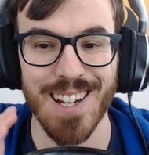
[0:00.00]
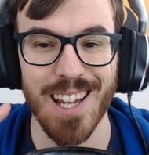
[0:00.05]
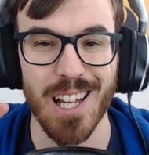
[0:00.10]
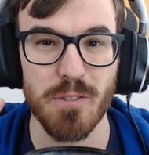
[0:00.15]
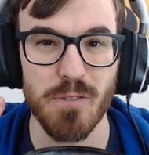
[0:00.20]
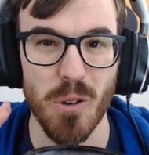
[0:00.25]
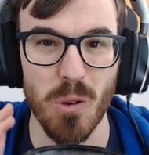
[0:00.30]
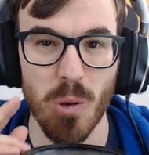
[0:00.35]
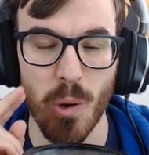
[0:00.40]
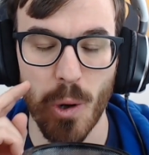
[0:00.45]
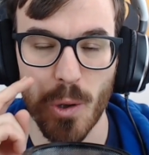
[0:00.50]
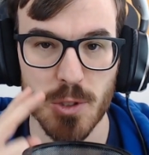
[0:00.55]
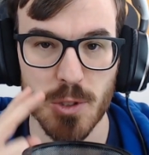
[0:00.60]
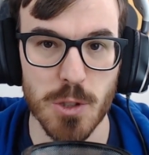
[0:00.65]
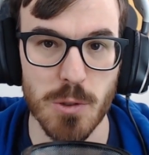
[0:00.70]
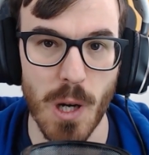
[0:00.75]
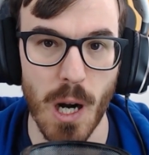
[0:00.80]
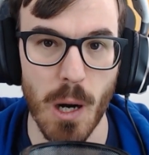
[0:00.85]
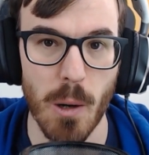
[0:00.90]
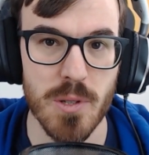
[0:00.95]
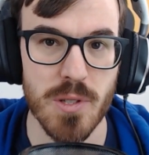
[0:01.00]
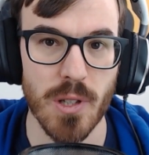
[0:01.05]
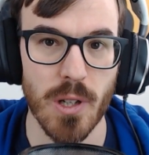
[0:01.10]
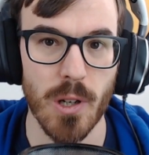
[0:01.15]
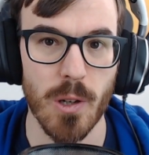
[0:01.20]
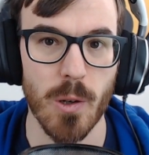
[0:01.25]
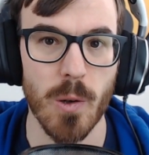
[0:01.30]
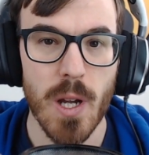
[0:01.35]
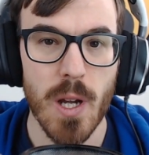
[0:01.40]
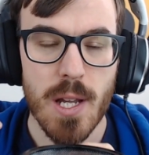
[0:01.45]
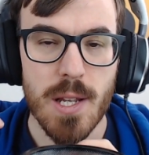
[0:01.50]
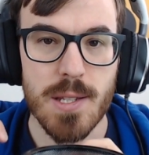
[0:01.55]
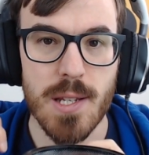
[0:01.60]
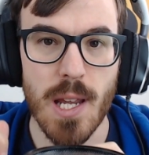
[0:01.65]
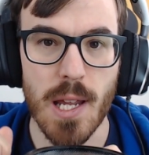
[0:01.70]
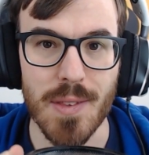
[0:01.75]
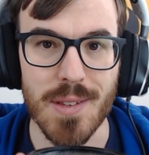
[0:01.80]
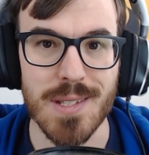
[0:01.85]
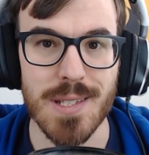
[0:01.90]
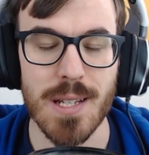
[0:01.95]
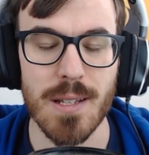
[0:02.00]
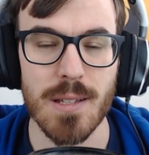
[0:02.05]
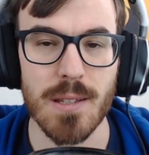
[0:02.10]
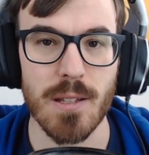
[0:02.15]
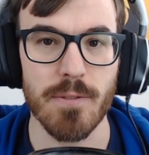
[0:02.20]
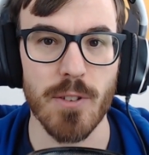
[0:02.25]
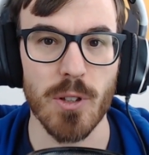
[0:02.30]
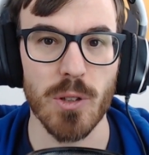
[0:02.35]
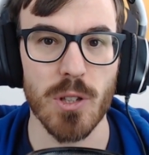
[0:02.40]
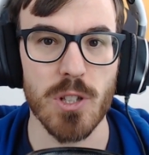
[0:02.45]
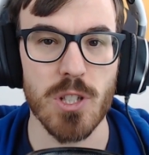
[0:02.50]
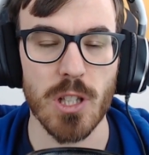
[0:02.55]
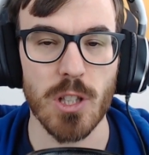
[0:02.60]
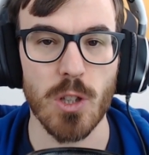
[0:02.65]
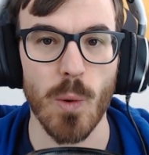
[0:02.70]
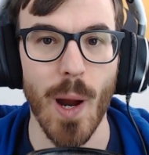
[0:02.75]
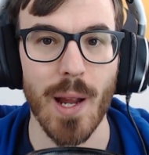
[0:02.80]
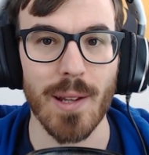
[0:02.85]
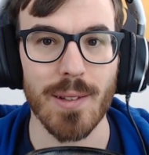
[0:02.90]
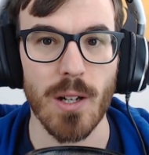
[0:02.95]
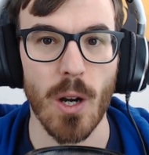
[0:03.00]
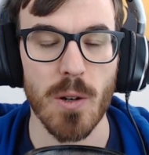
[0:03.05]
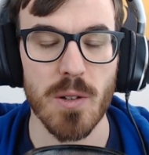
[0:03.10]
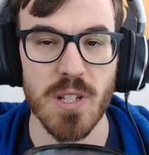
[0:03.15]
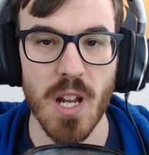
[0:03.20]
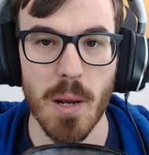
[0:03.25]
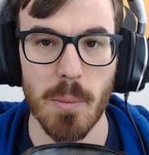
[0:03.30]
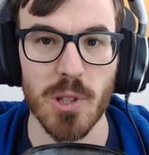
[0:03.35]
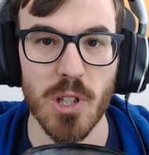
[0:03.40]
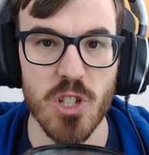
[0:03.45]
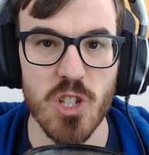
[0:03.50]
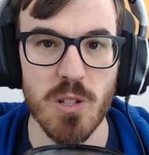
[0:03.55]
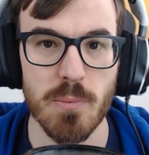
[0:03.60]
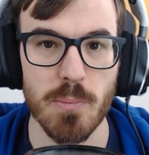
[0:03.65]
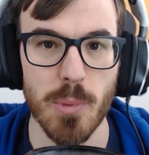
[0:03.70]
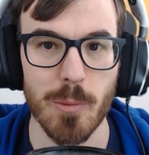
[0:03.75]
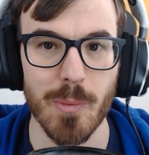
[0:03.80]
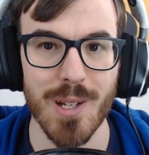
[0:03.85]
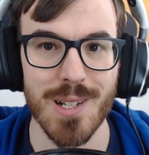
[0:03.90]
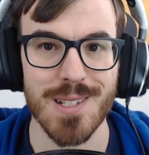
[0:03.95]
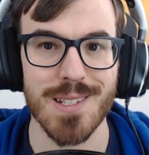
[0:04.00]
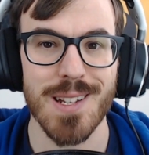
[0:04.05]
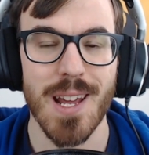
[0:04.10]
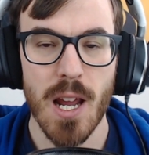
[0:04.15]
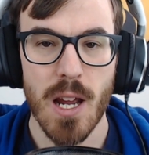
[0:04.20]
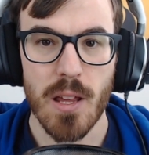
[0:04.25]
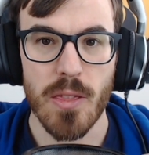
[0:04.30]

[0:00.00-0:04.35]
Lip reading: I got a phone call 2 hours ago saying that the village had granted our demolition permit.